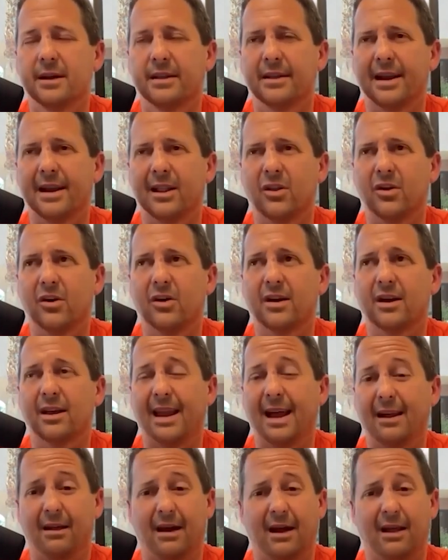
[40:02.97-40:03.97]
And then I look
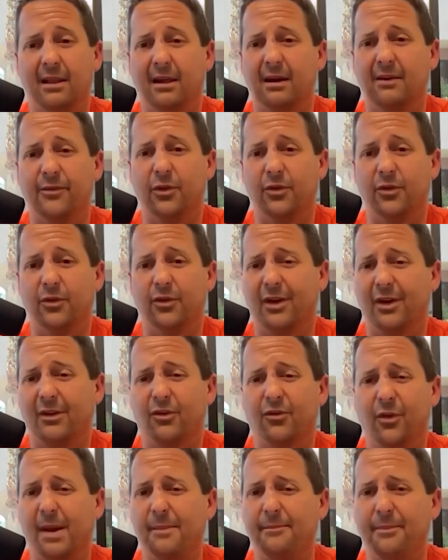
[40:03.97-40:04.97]
and I love you
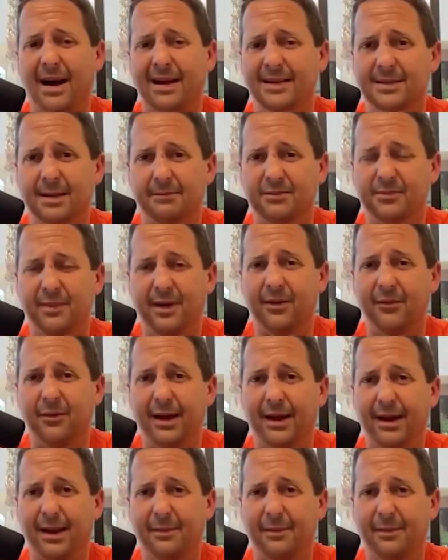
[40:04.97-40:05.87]
got great biceps, by the way.